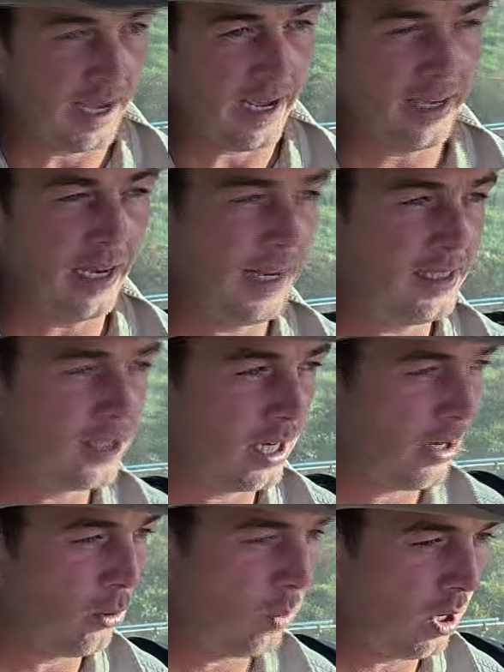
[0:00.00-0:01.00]
the headlands a
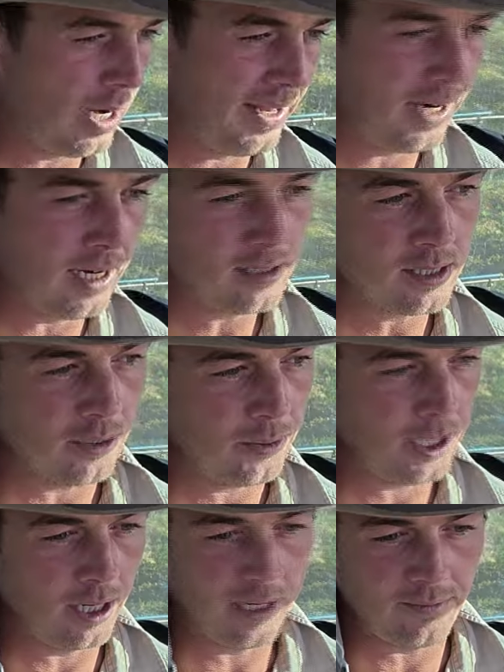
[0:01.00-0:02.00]
little wider so we
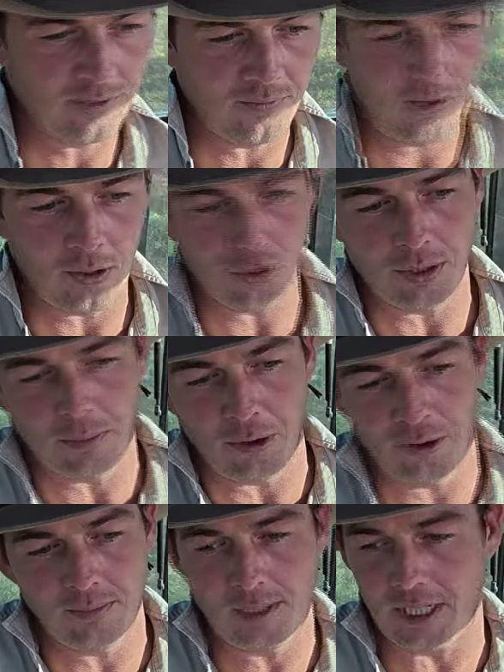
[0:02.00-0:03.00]
don't have to fold the
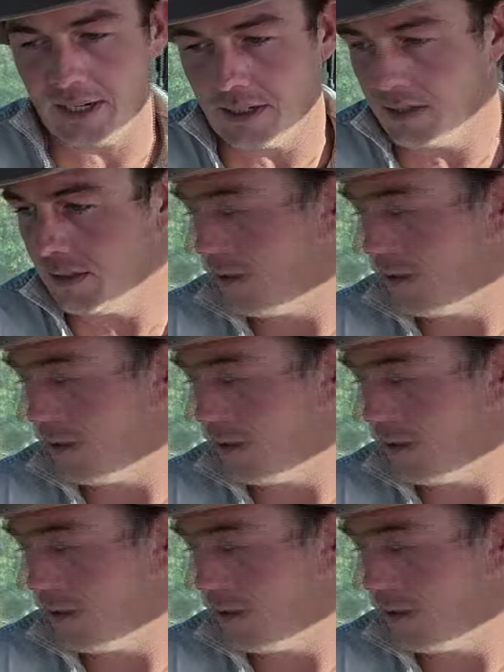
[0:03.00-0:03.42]
booms in